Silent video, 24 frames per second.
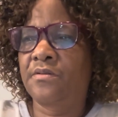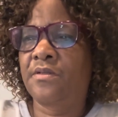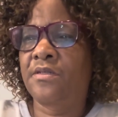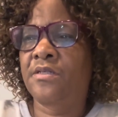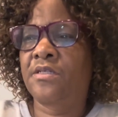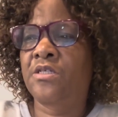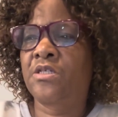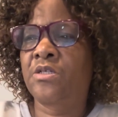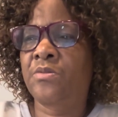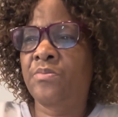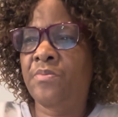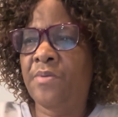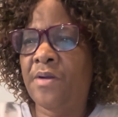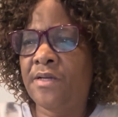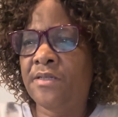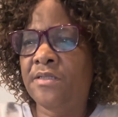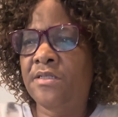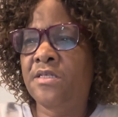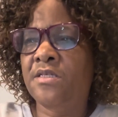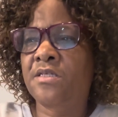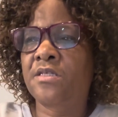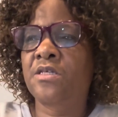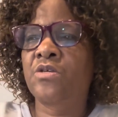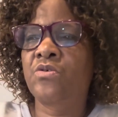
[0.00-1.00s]
It is
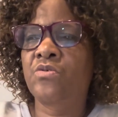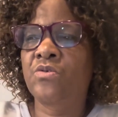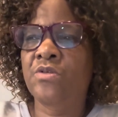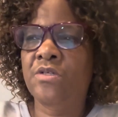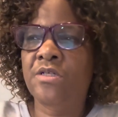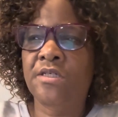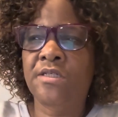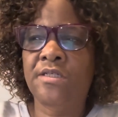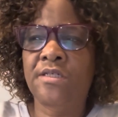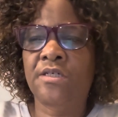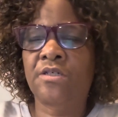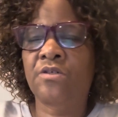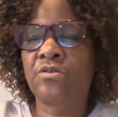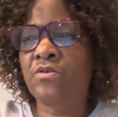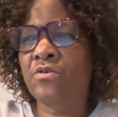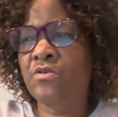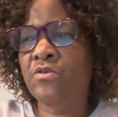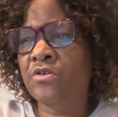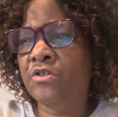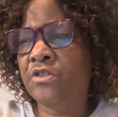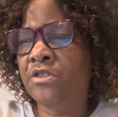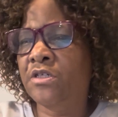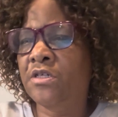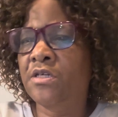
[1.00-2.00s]
practicing using
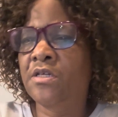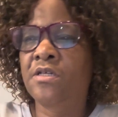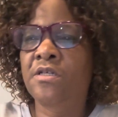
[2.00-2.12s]
technology